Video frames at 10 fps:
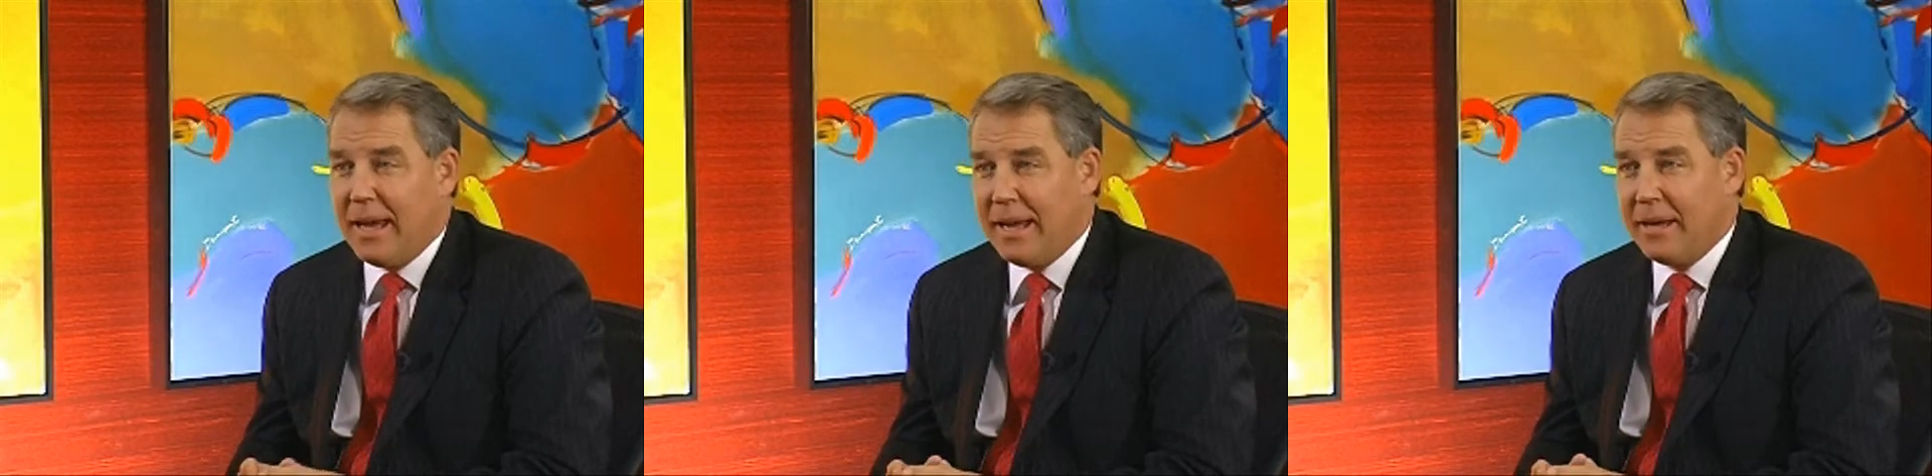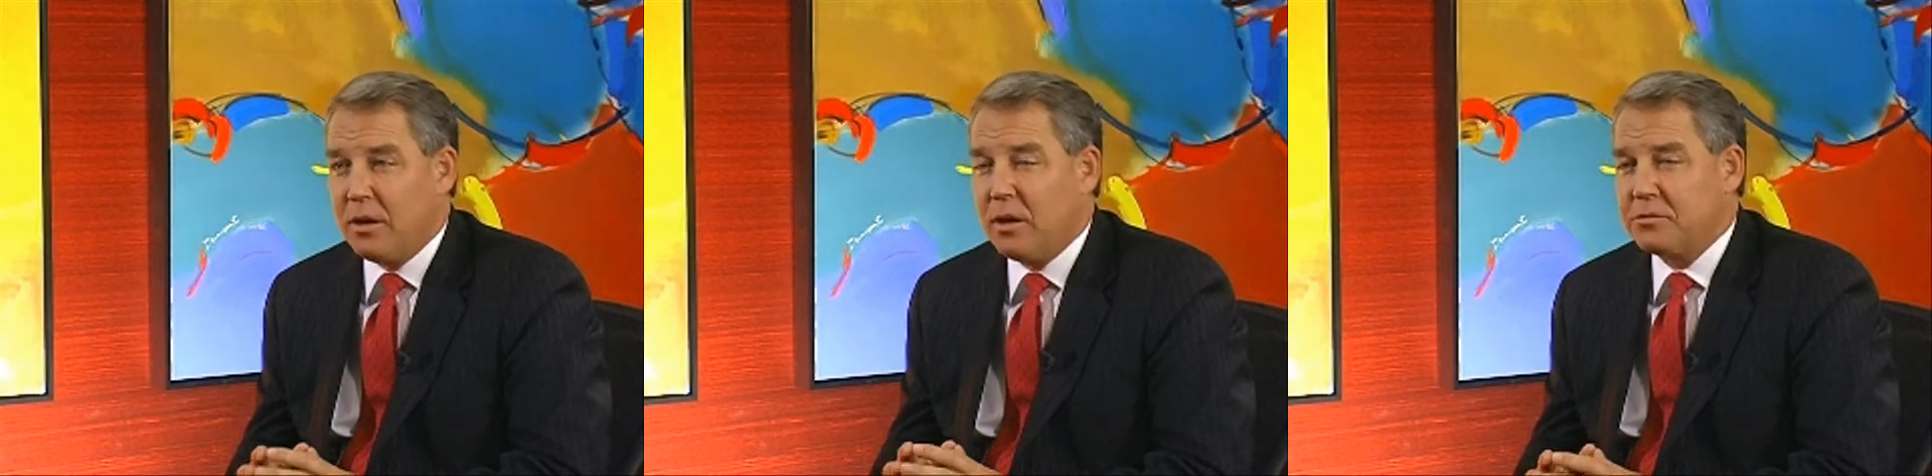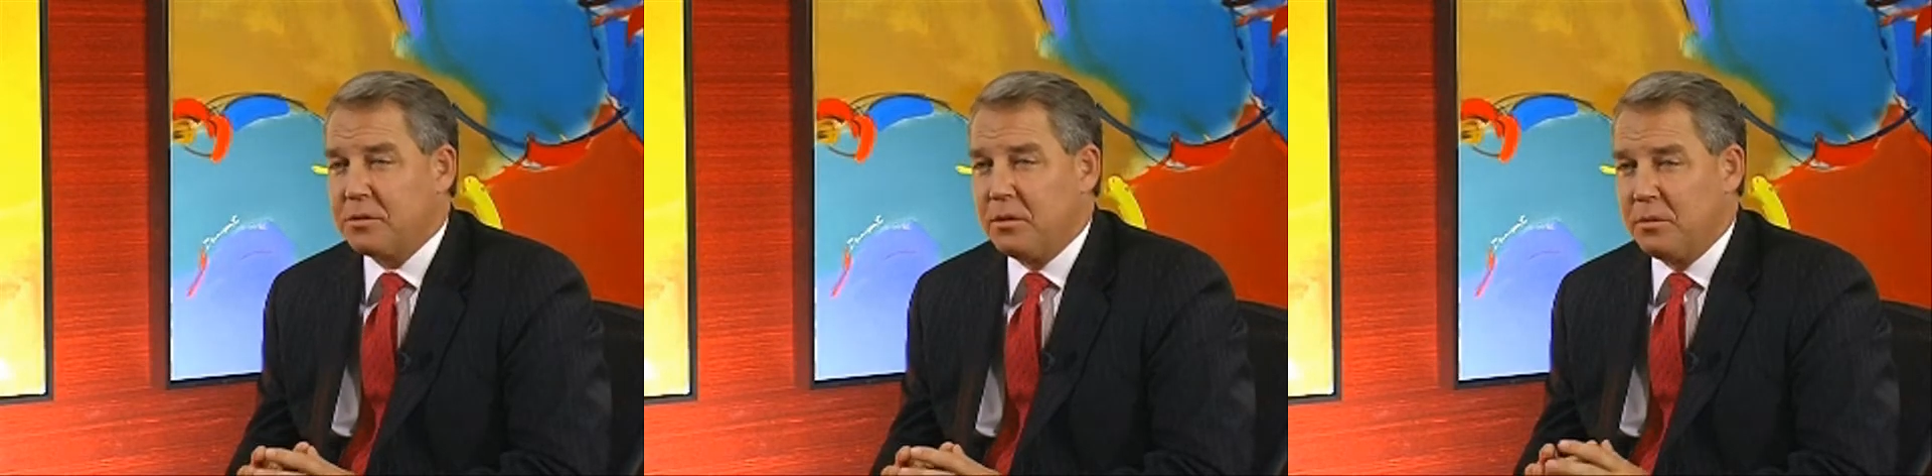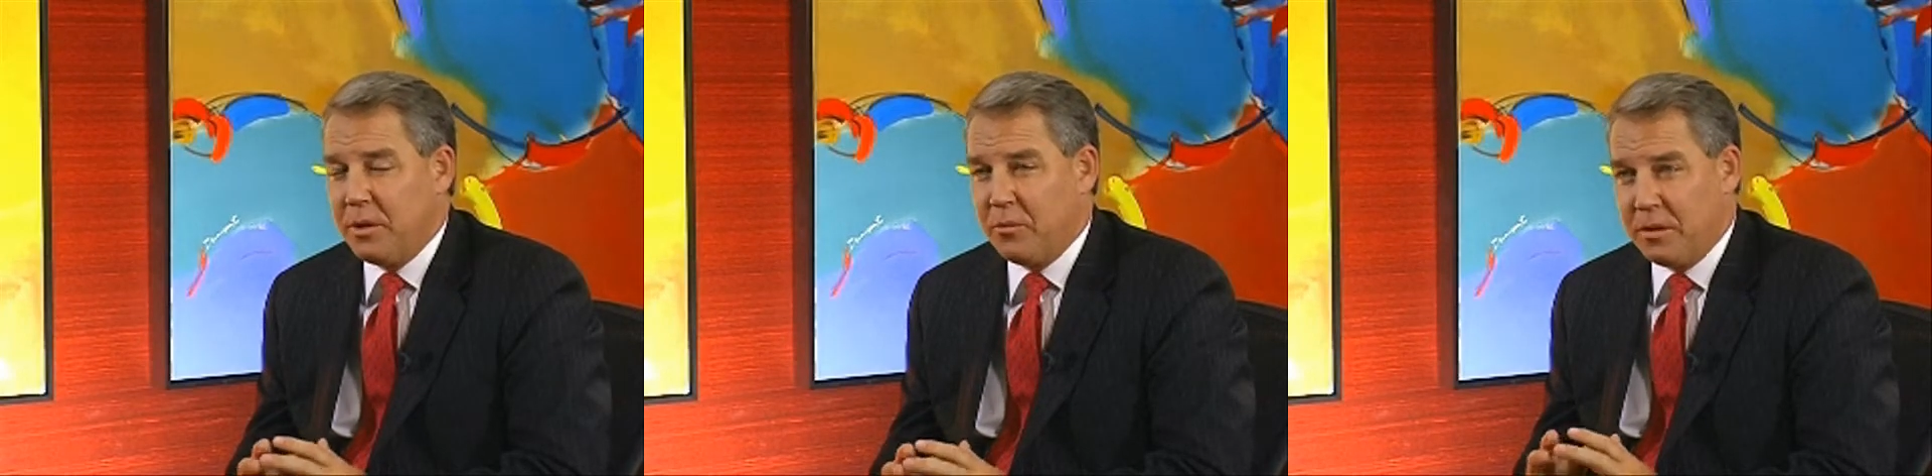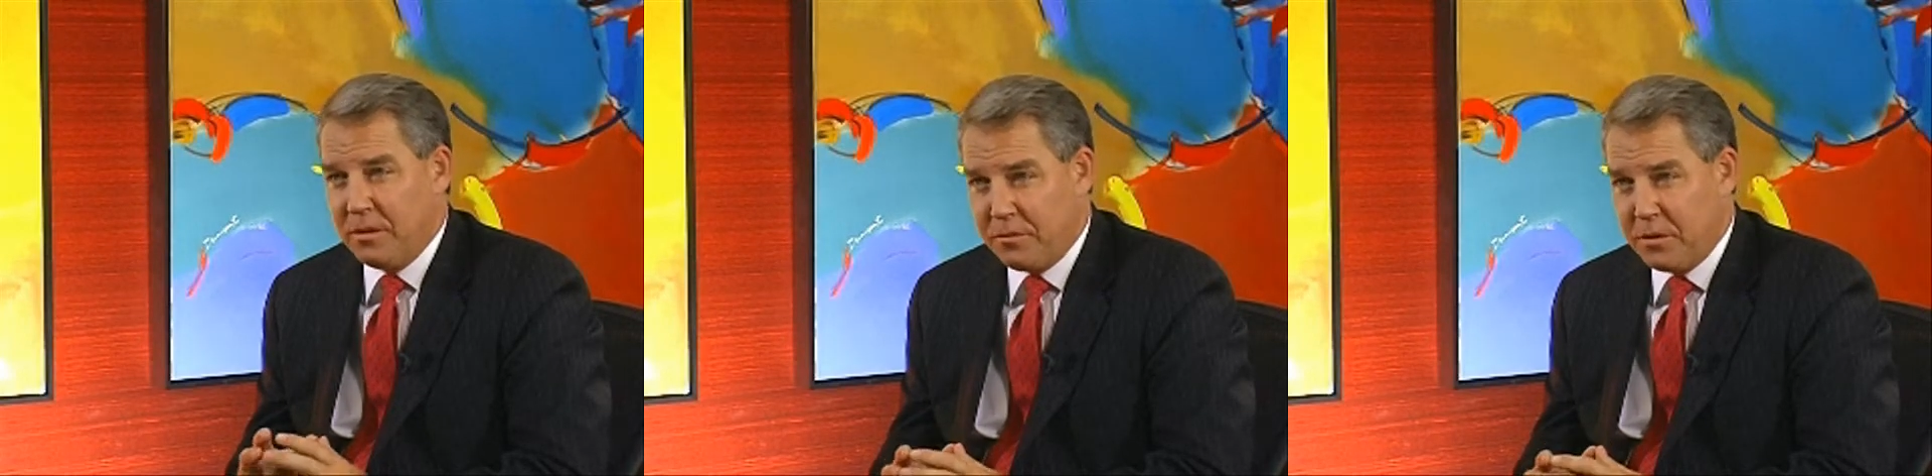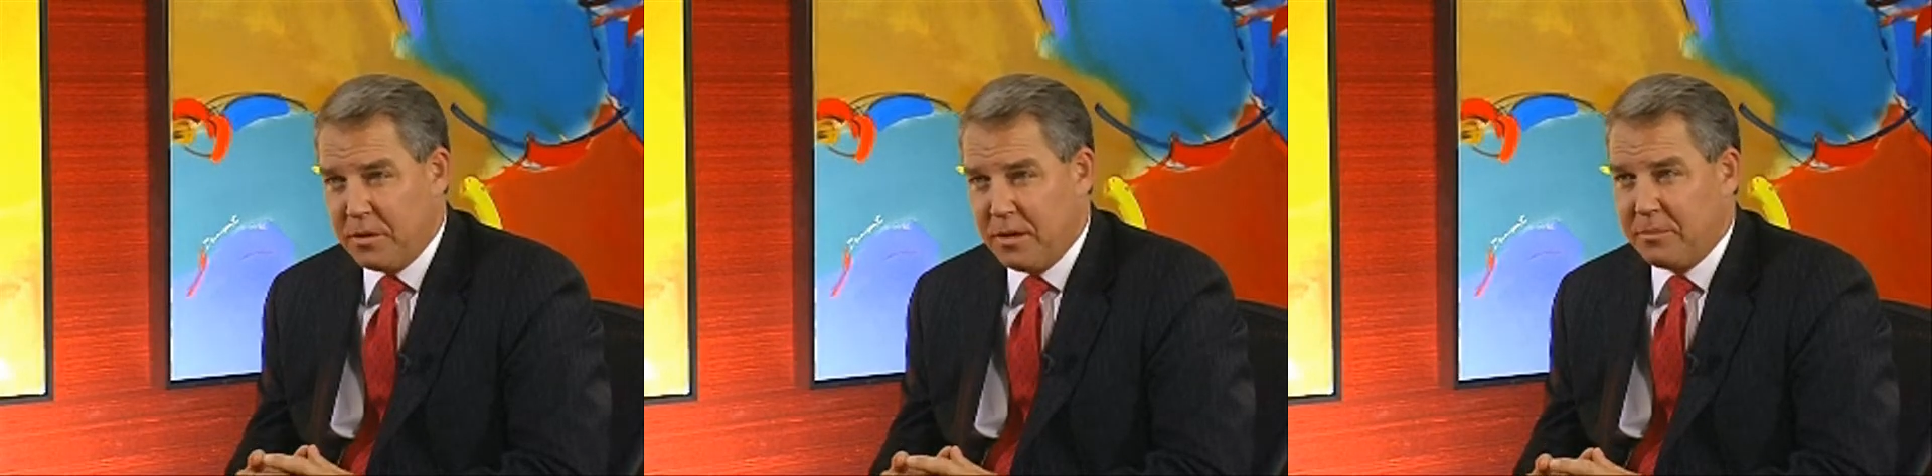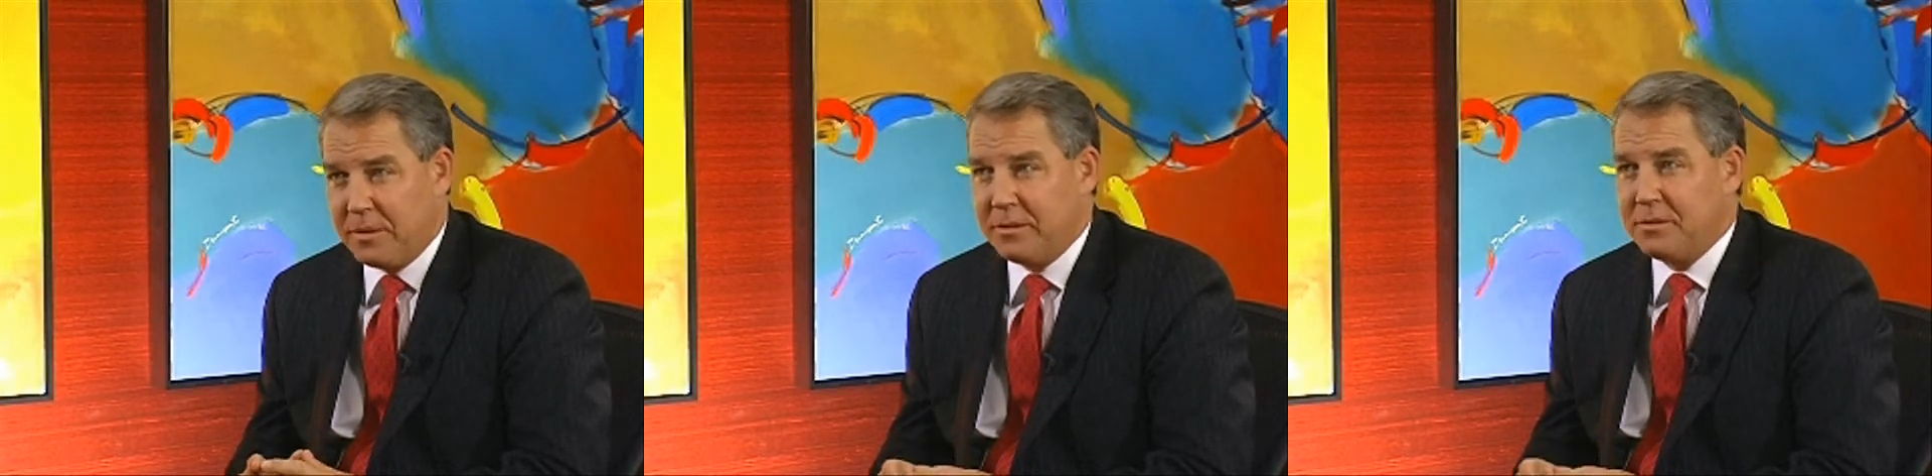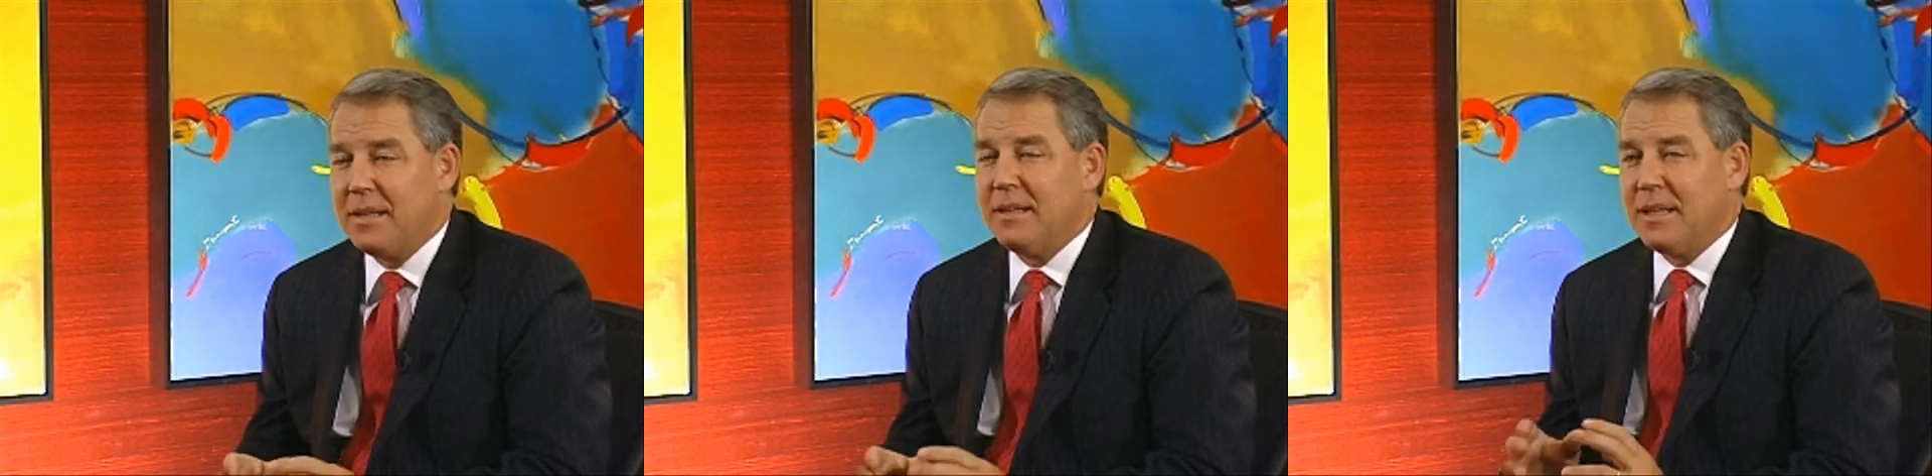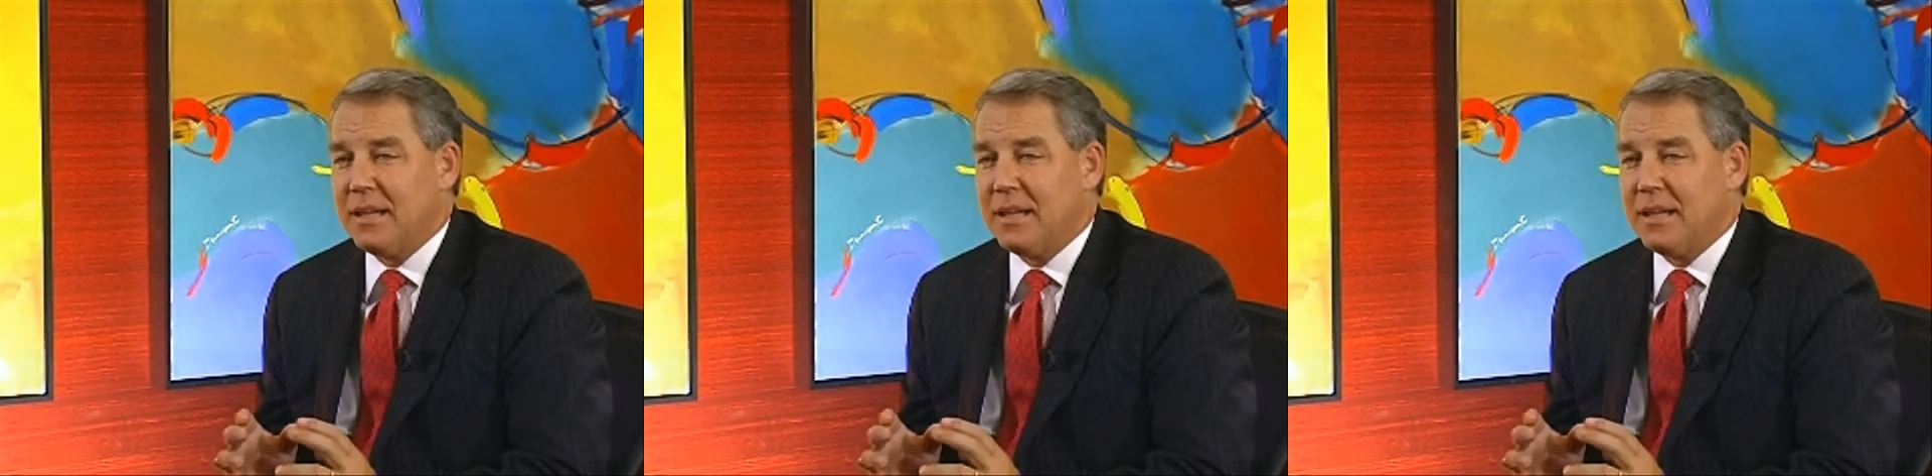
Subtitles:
and also to be one of the few companies